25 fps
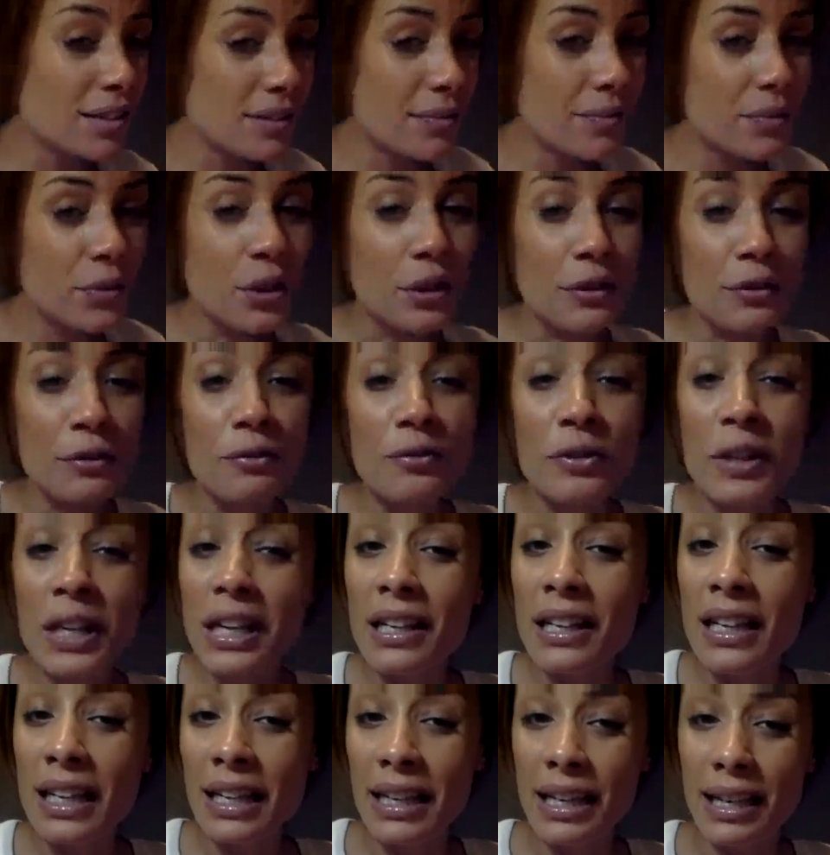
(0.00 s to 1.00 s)
You're
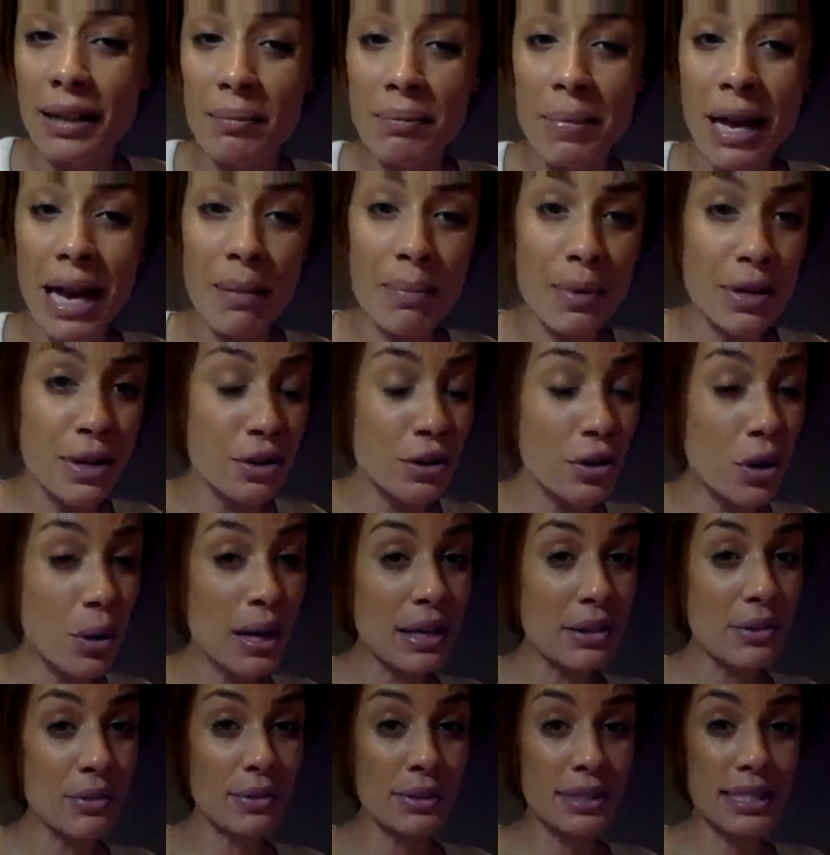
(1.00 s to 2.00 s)
feeling it. Maybe you're
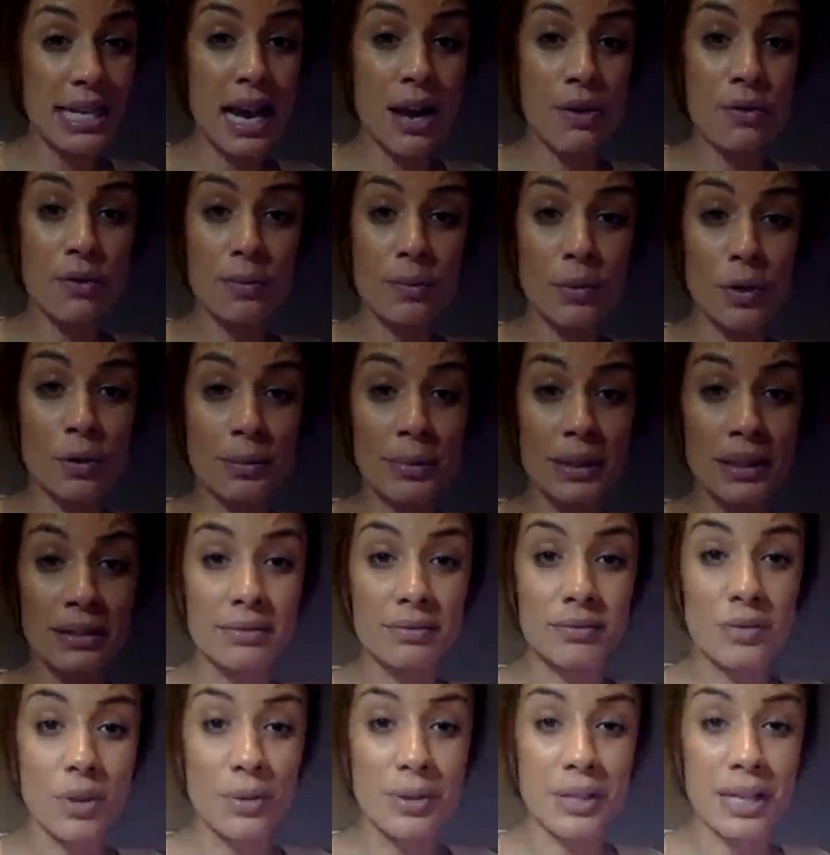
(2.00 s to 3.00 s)
going through a tower
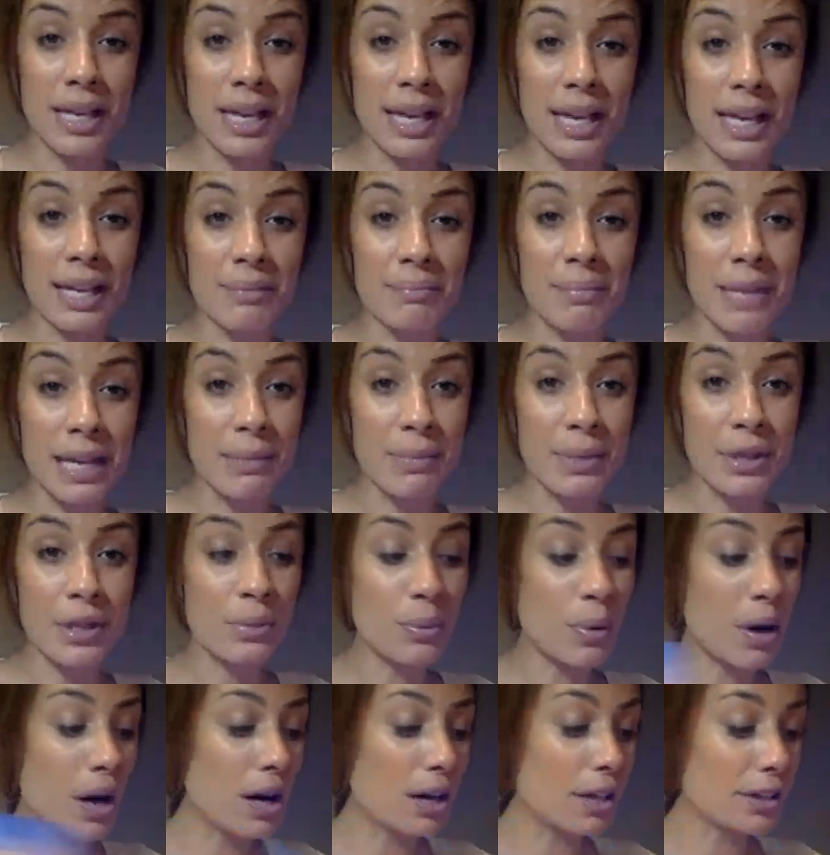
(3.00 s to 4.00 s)
moment, okay? Maybe
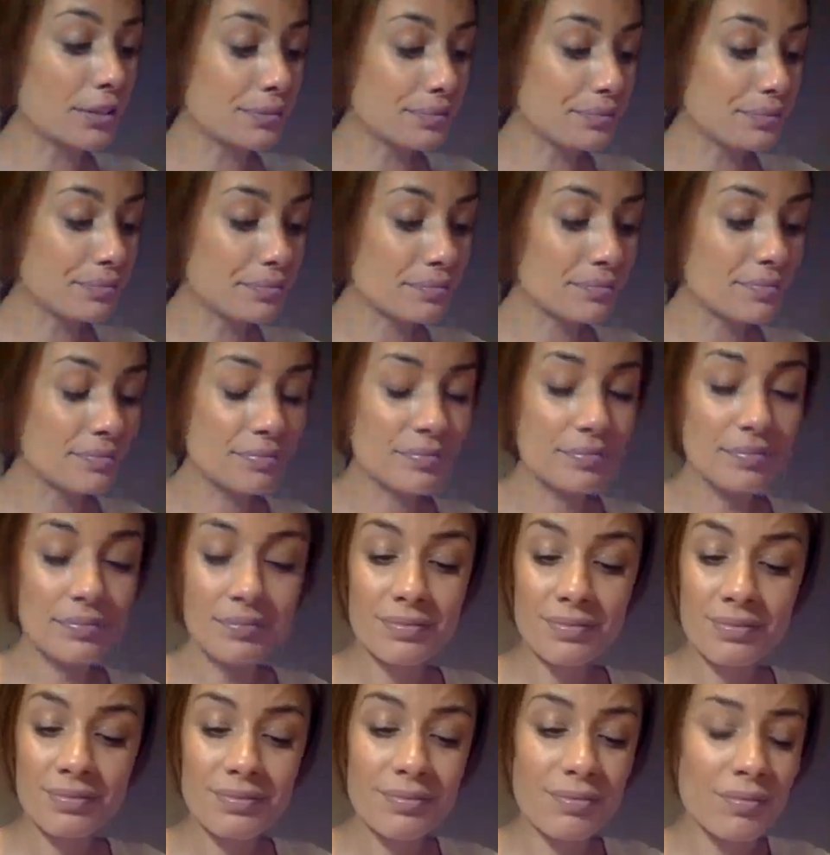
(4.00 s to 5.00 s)
you are.
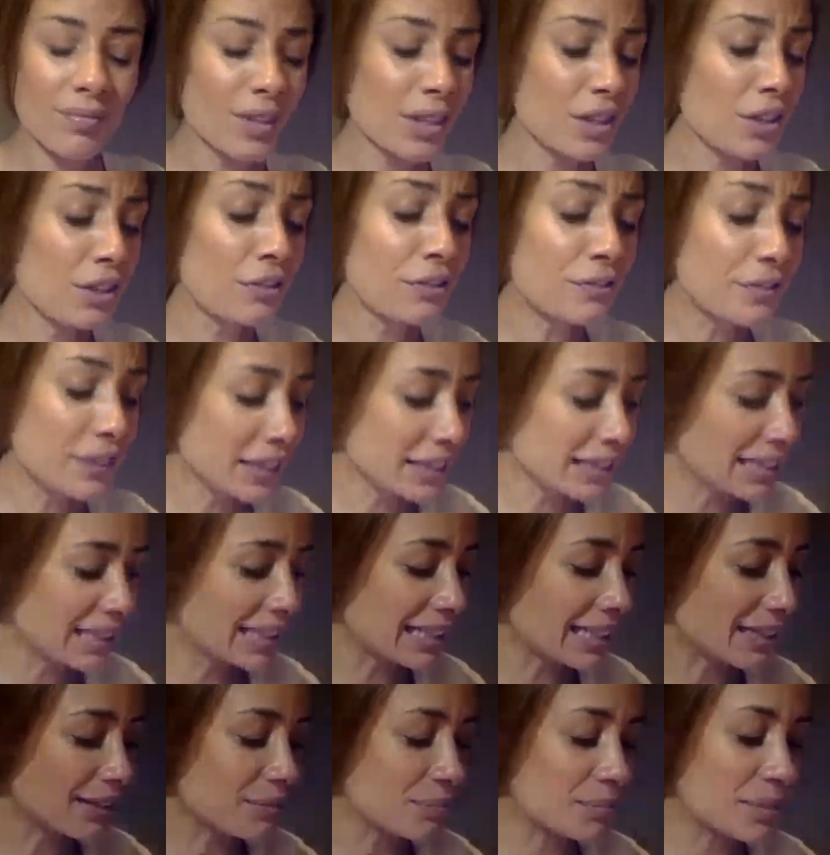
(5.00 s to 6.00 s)
You're
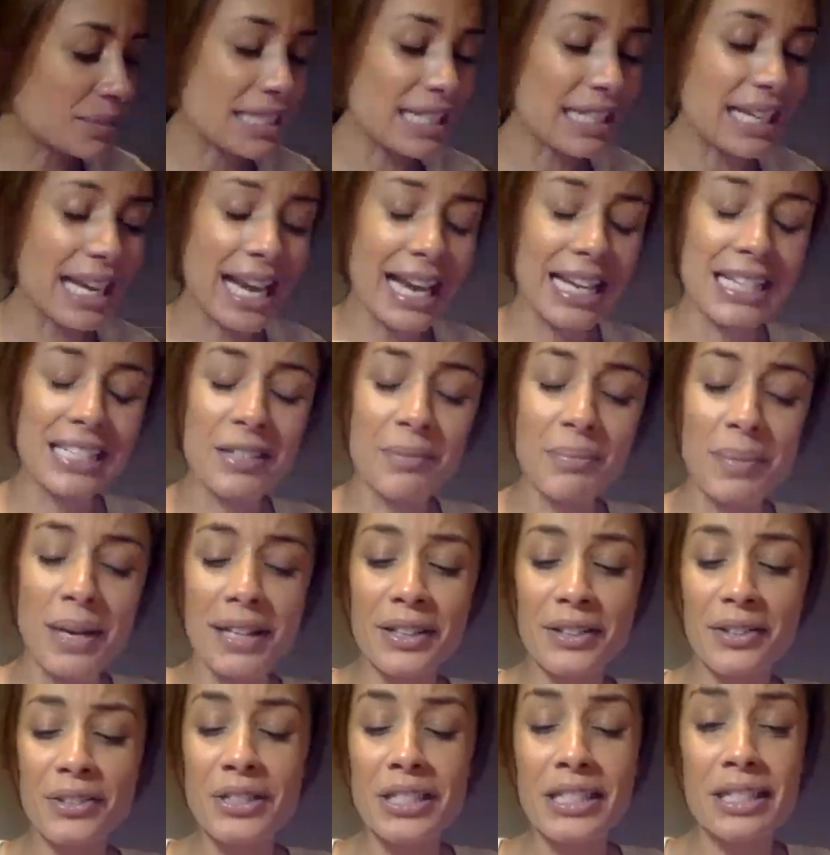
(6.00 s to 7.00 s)
feeling it. I'm seeing Ace of
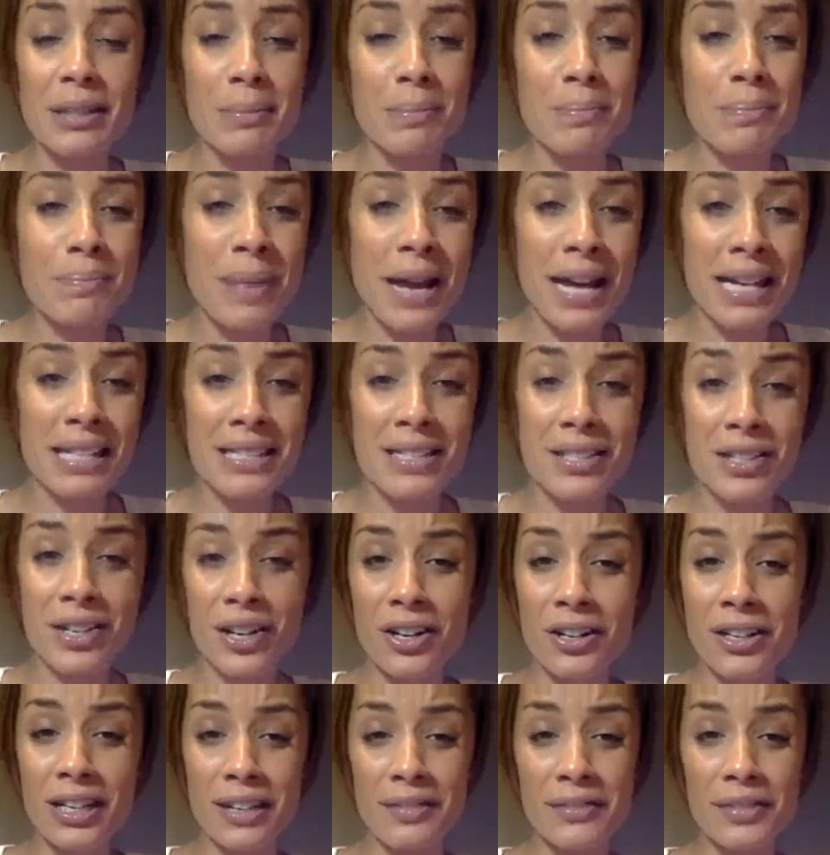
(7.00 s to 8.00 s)
Pentacles here. Best
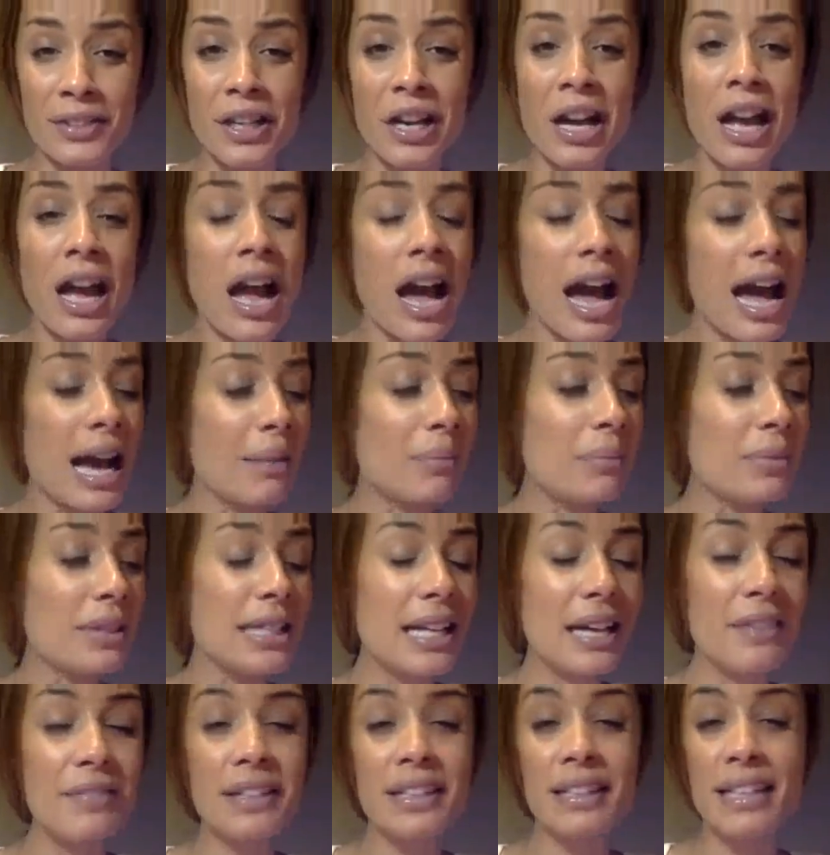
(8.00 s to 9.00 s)
card ever. I'm
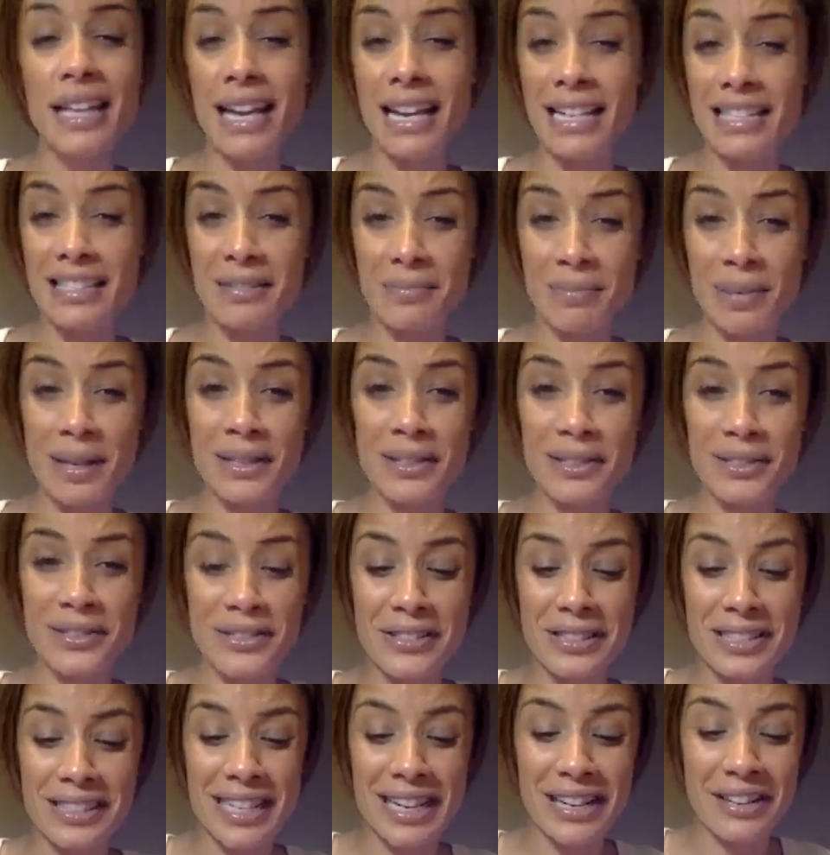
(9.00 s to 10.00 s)
loving the Ace of
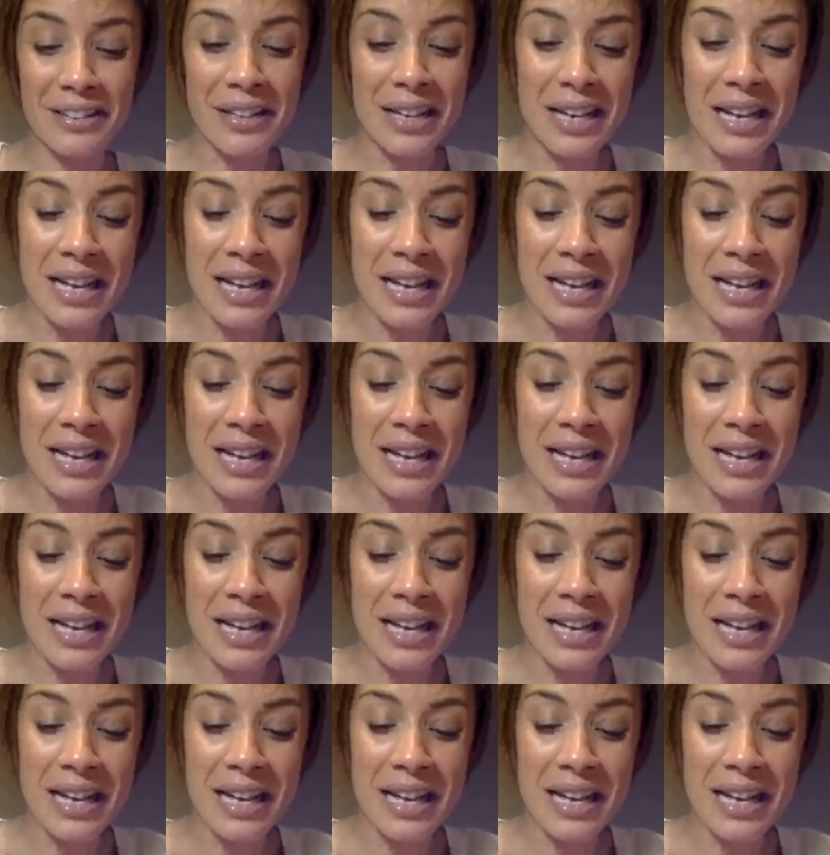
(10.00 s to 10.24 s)
Pentacles now.